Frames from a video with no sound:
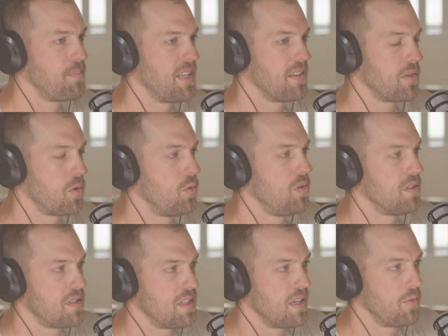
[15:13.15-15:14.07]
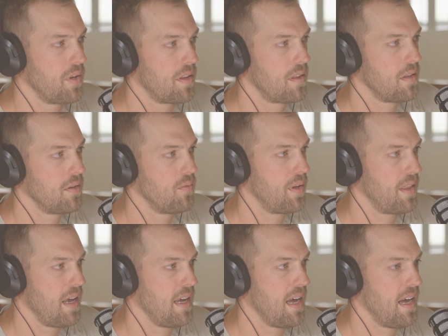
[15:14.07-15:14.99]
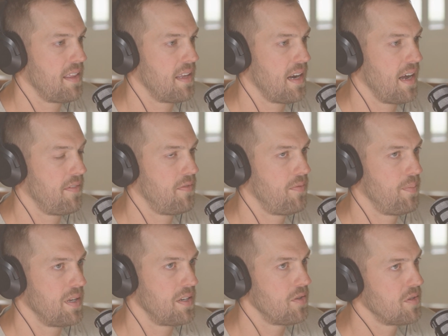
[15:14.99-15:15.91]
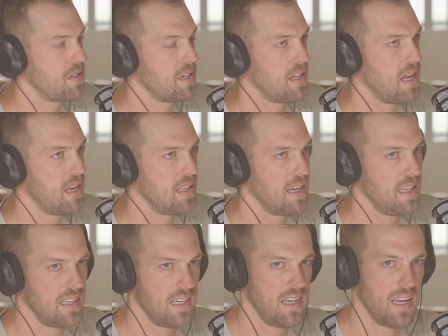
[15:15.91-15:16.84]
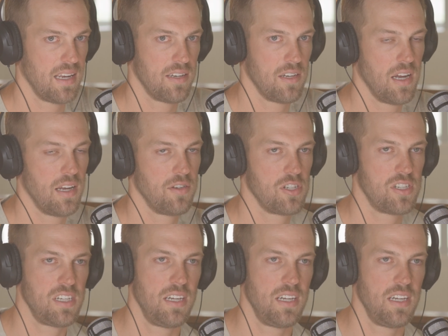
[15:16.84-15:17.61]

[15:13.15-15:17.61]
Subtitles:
been the coolest thing with AI that I've been using a lot lately. And just